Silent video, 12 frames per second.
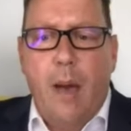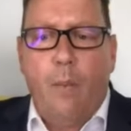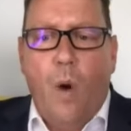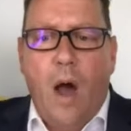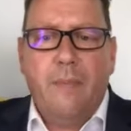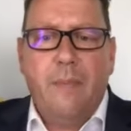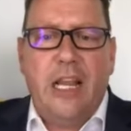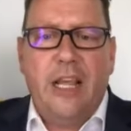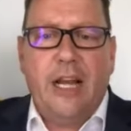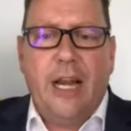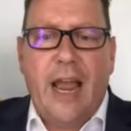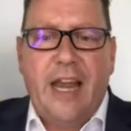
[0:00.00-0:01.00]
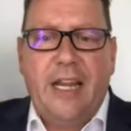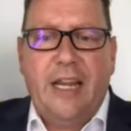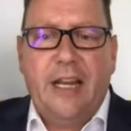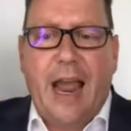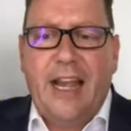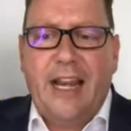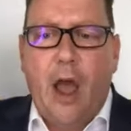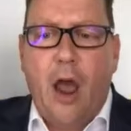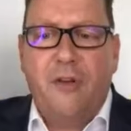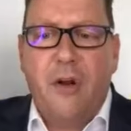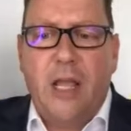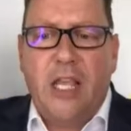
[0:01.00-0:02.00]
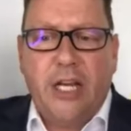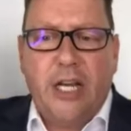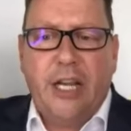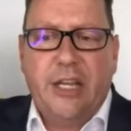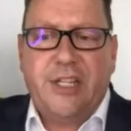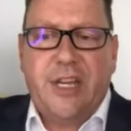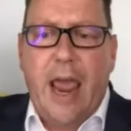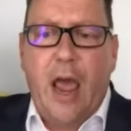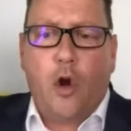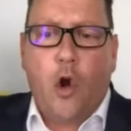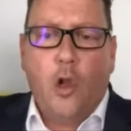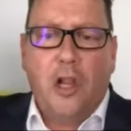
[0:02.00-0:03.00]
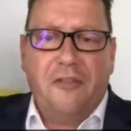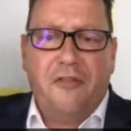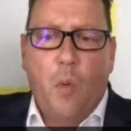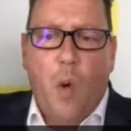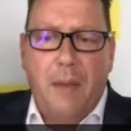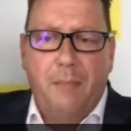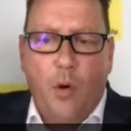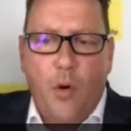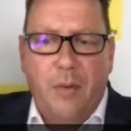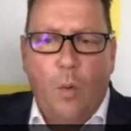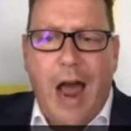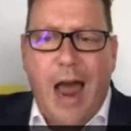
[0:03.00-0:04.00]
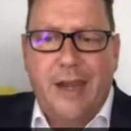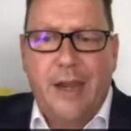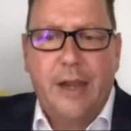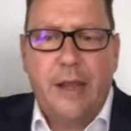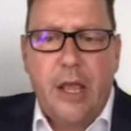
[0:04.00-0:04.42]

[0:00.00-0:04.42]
At $1,080,000, at 80 over $1 million it is now, calling for 1.1.